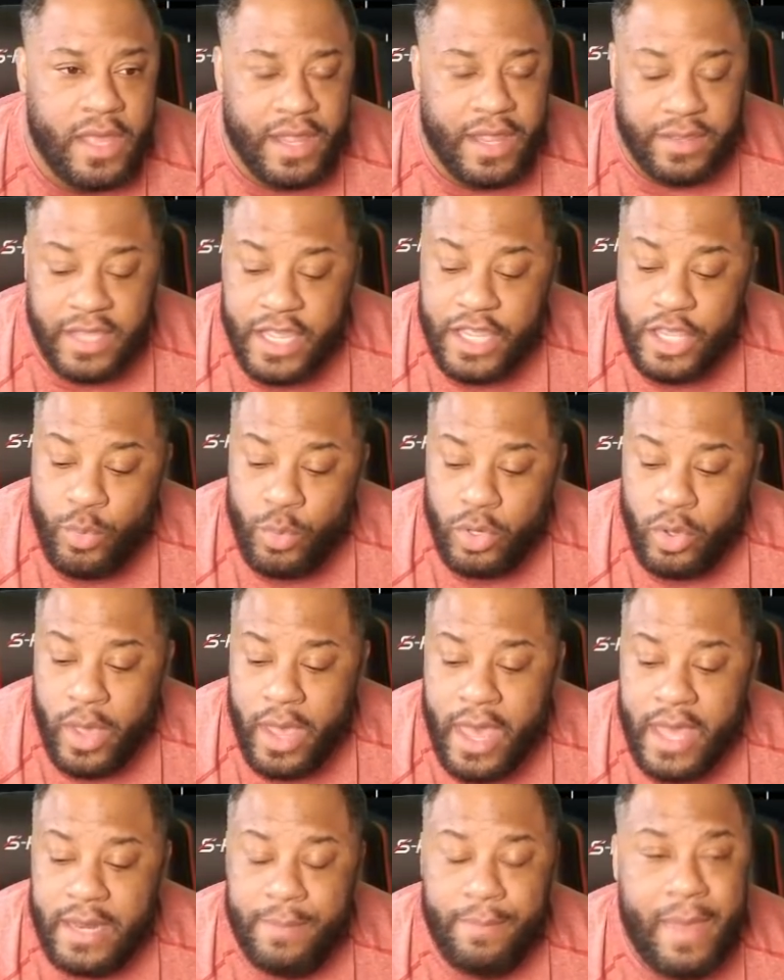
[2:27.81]
Then you want to go
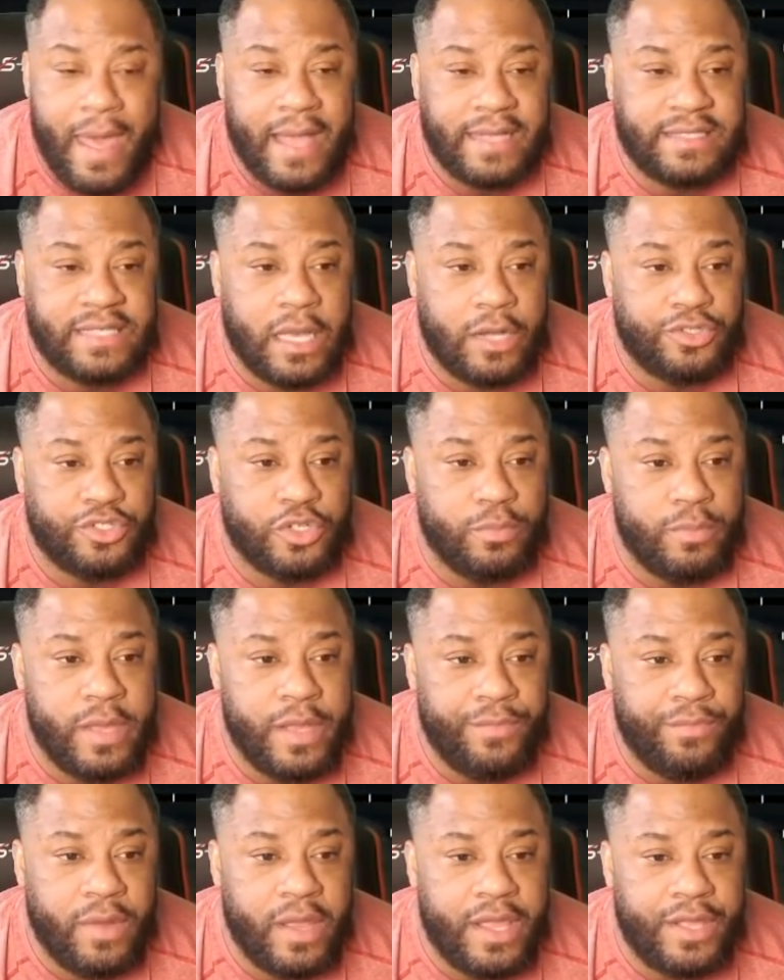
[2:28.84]
ahead and max out your
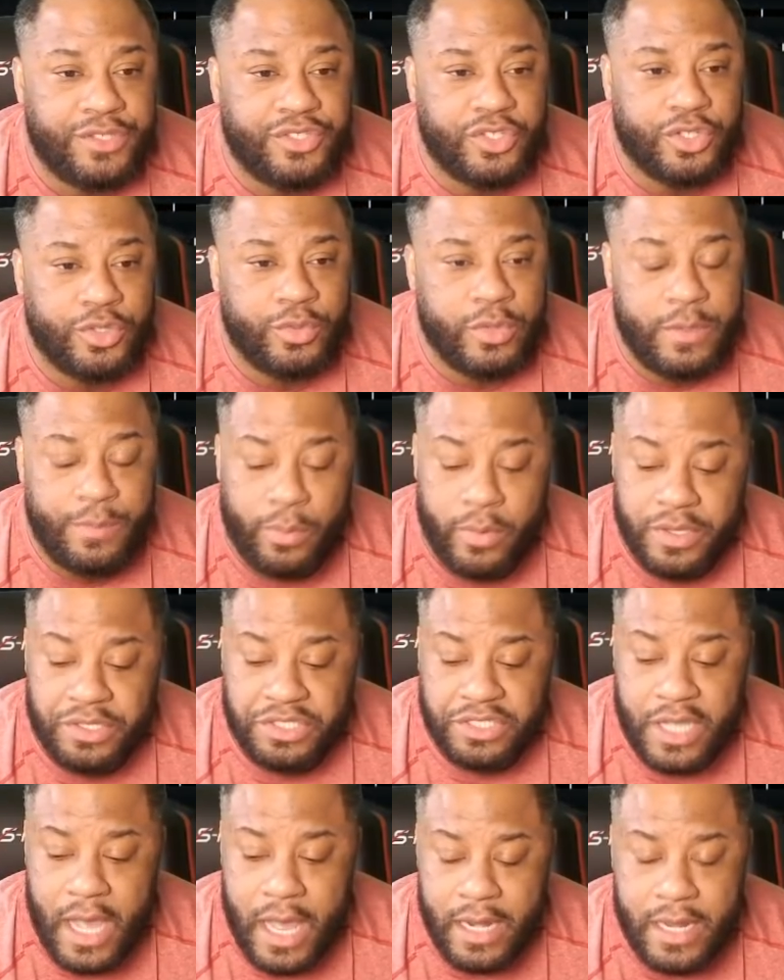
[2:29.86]
mid-range, your three-point
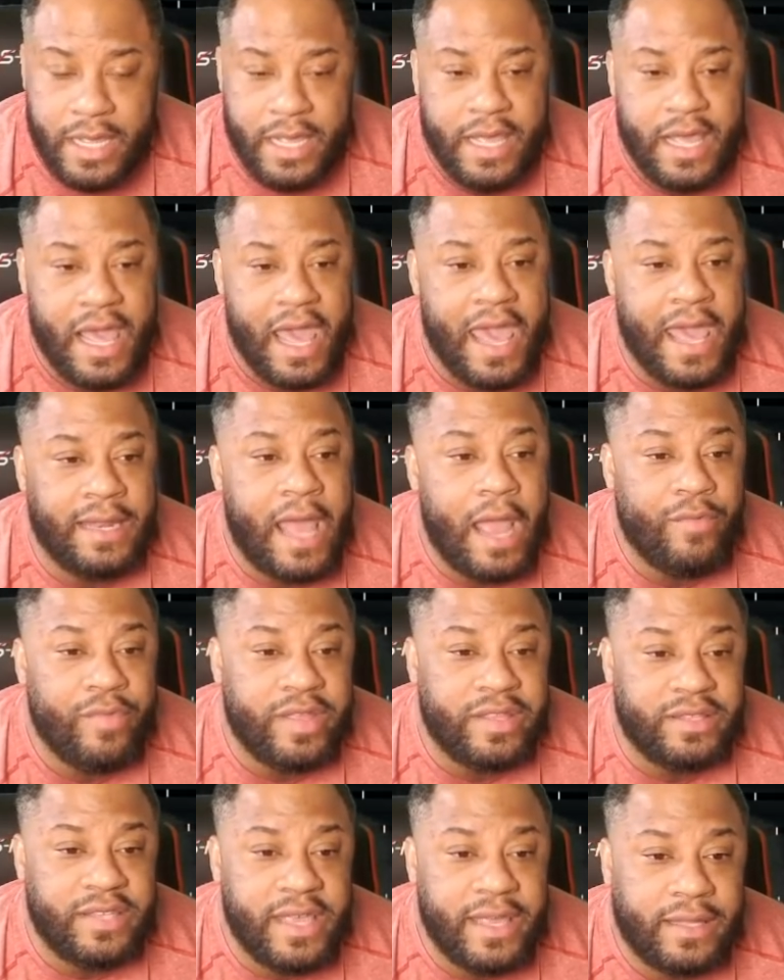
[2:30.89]
shot, and that
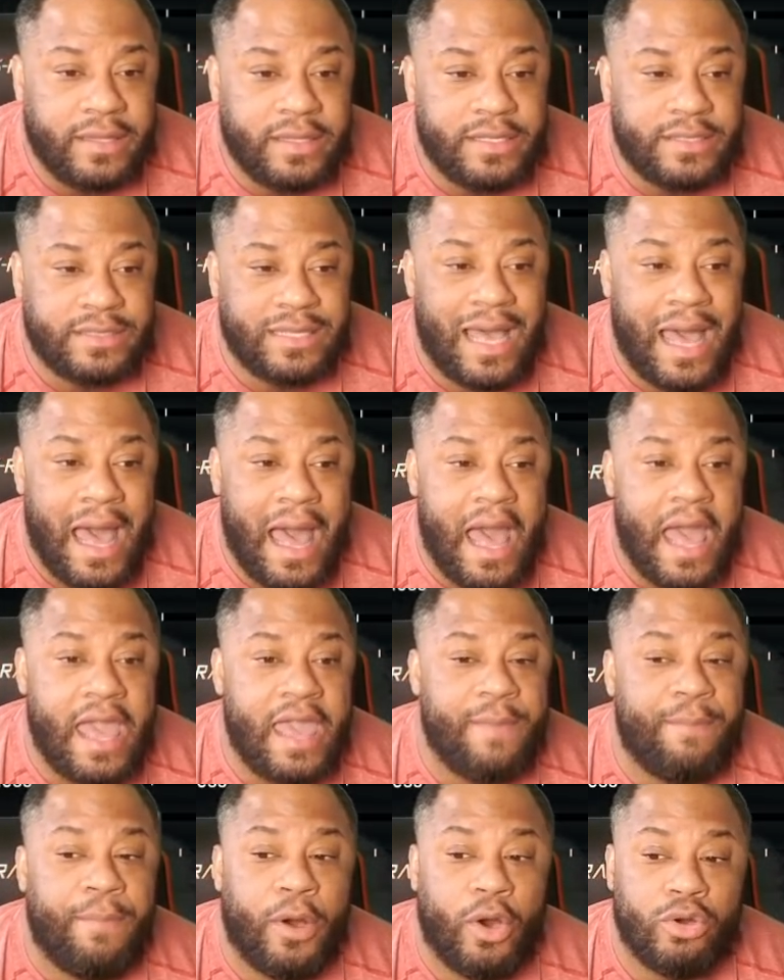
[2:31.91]
ridiculous
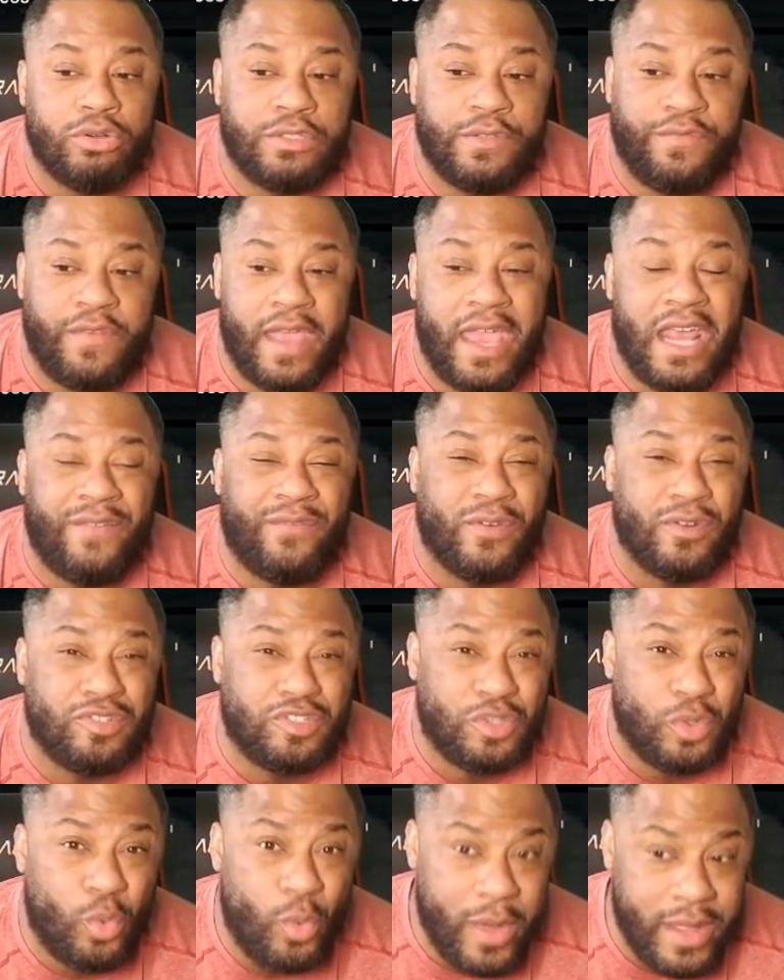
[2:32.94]
high post fade for
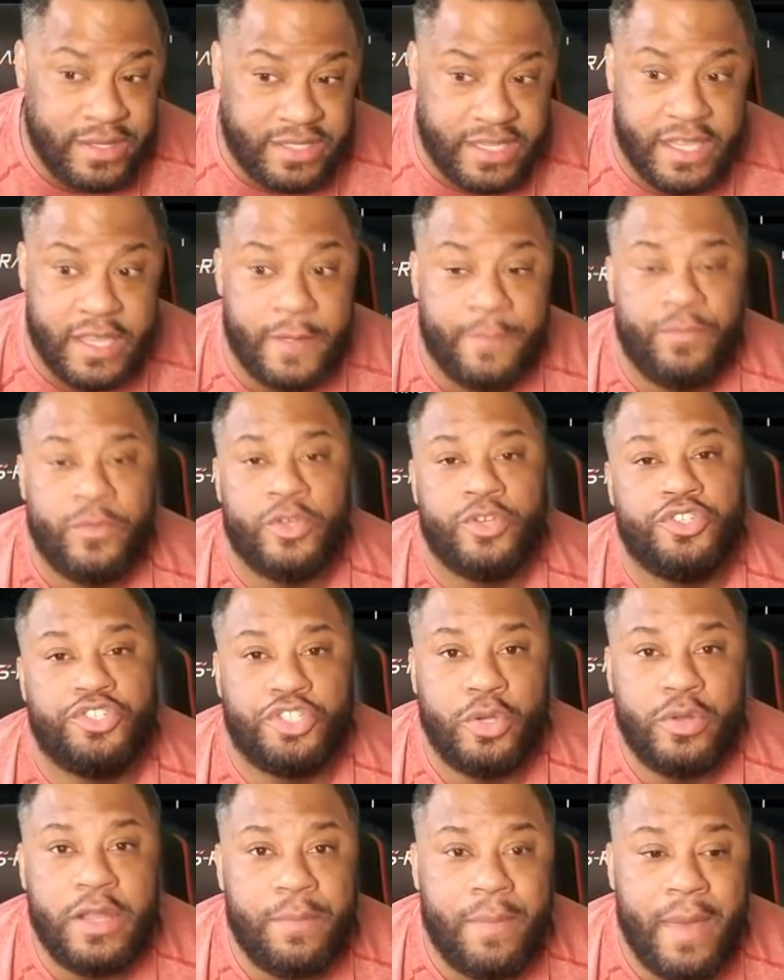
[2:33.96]
20
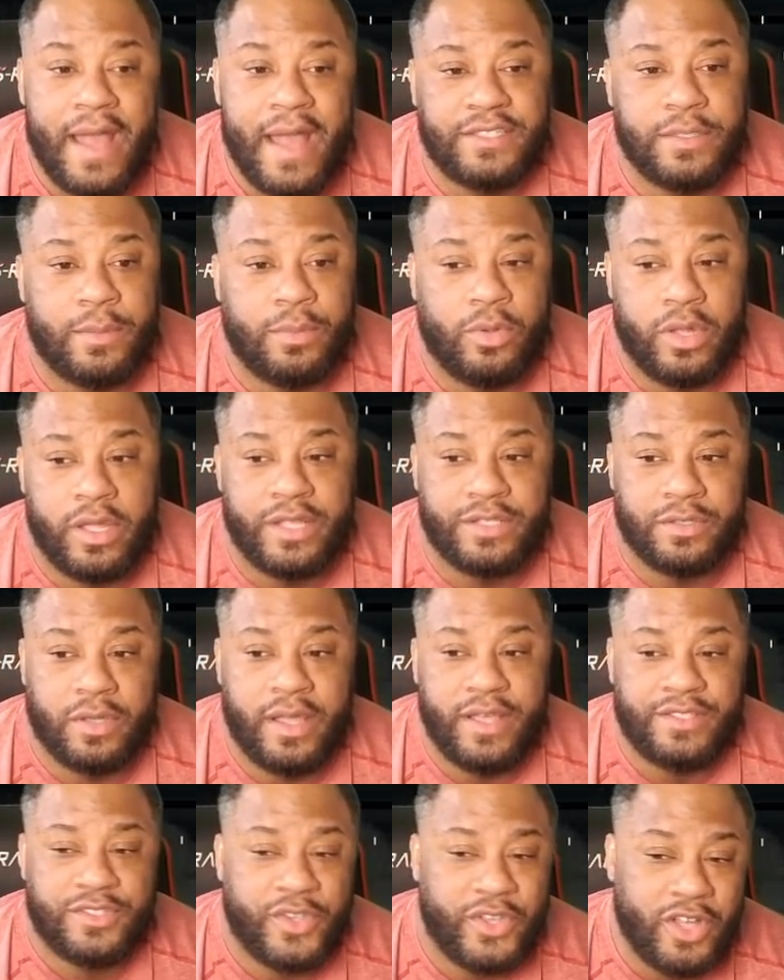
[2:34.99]
shooting badge upgrades,
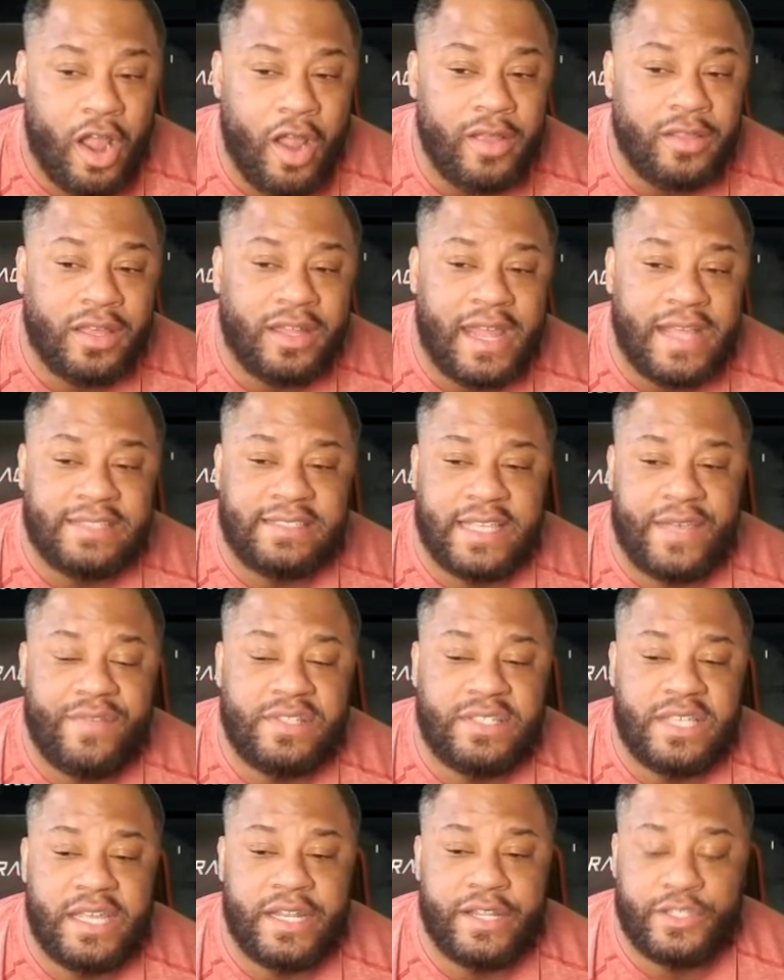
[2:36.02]
right? So you're already looking at
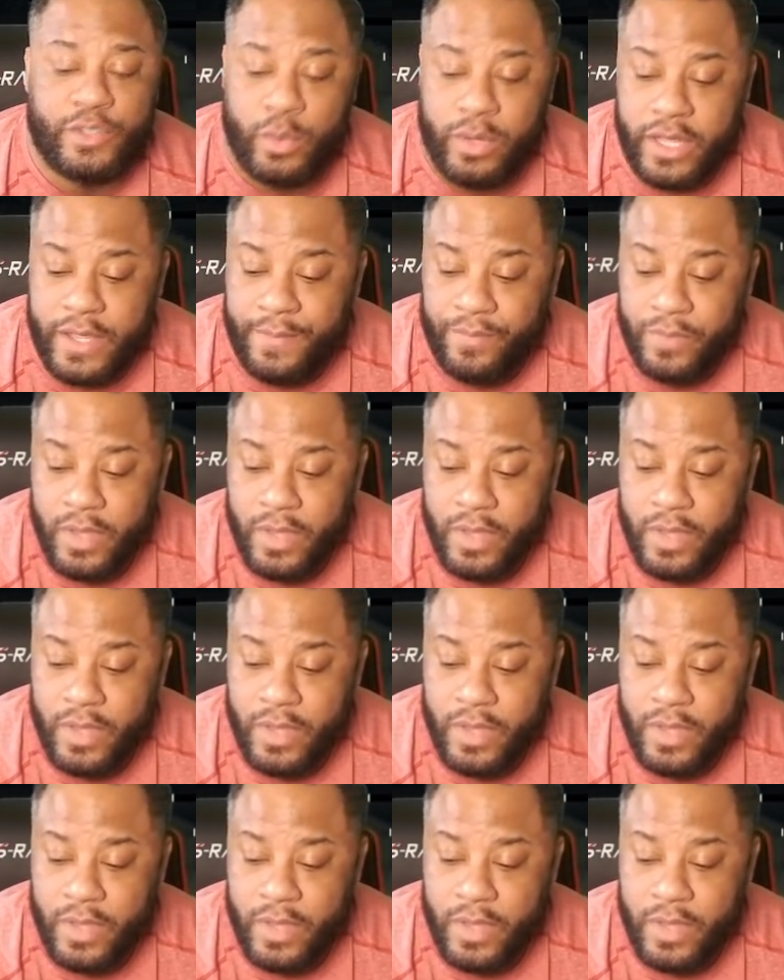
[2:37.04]
17 and 20.